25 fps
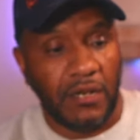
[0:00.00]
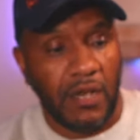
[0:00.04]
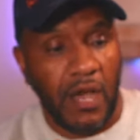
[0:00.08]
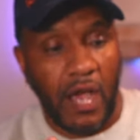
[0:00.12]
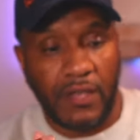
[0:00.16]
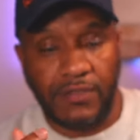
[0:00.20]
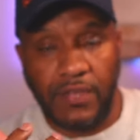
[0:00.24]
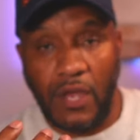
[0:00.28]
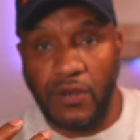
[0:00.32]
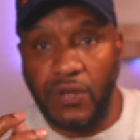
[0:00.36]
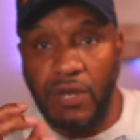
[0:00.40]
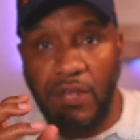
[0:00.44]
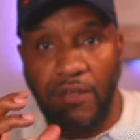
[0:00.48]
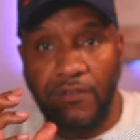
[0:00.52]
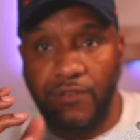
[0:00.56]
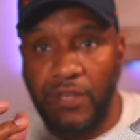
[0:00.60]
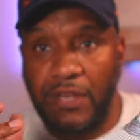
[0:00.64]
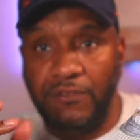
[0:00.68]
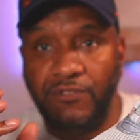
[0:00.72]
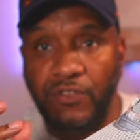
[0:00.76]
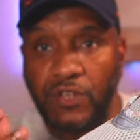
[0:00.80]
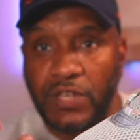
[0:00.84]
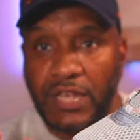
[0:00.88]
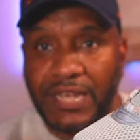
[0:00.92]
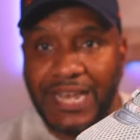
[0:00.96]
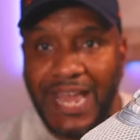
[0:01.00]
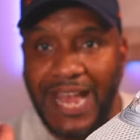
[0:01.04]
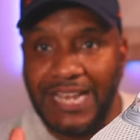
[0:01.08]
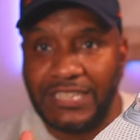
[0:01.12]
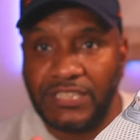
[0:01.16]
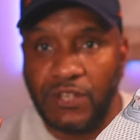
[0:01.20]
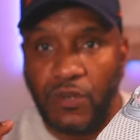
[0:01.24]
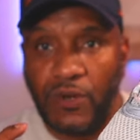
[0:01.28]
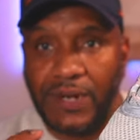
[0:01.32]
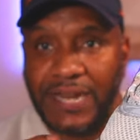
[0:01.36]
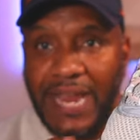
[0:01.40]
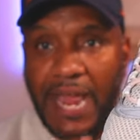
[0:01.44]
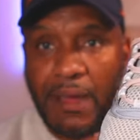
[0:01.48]
I don't know if you can catch
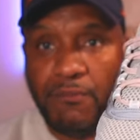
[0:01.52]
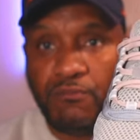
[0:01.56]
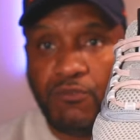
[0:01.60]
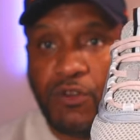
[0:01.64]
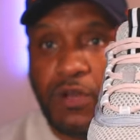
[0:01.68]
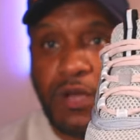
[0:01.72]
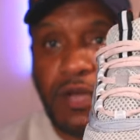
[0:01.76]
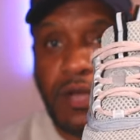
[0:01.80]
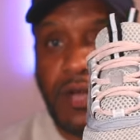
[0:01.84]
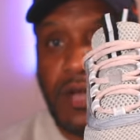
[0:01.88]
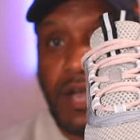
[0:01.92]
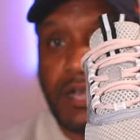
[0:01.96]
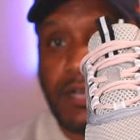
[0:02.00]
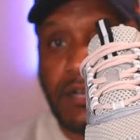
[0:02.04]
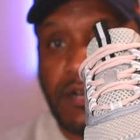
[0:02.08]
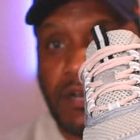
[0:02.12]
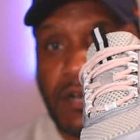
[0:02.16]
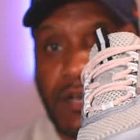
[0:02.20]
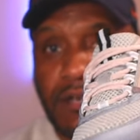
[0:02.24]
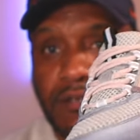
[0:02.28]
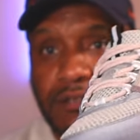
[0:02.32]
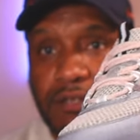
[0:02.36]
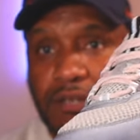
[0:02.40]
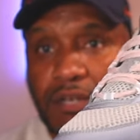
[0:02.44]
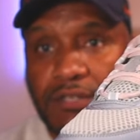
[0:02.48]
it on camera. I can't.